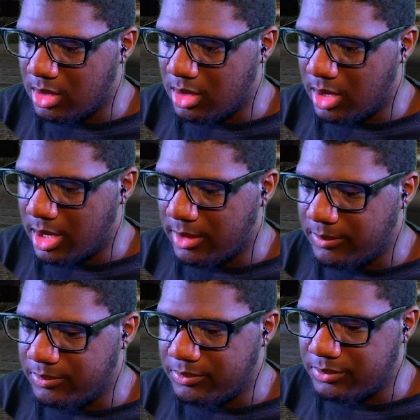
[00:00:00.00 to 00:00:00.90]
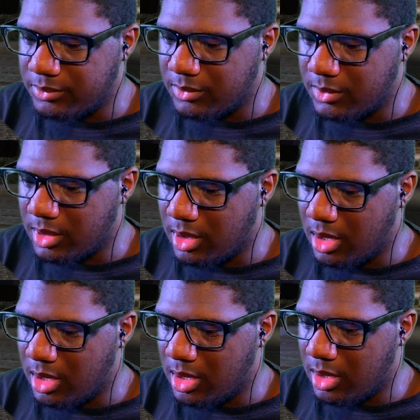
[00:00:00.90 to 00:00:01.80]
Okay.
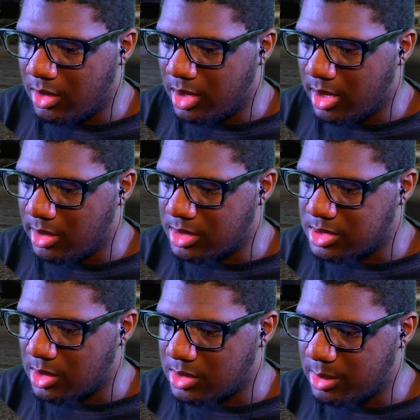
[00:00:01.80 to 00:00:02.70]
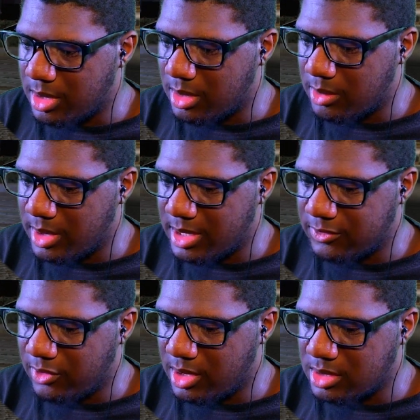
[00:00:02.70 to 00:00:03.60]
Uh, okay, this shows, ma'am. As
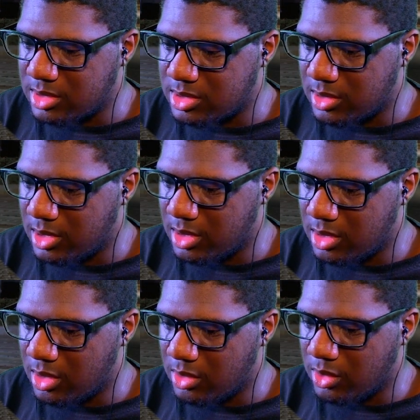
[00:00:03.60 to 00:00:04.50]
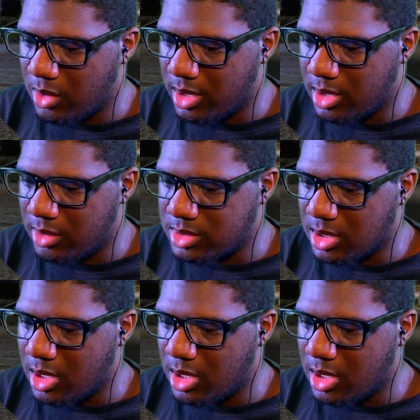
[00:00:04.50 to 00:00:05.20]
far as the security go, you are guilty.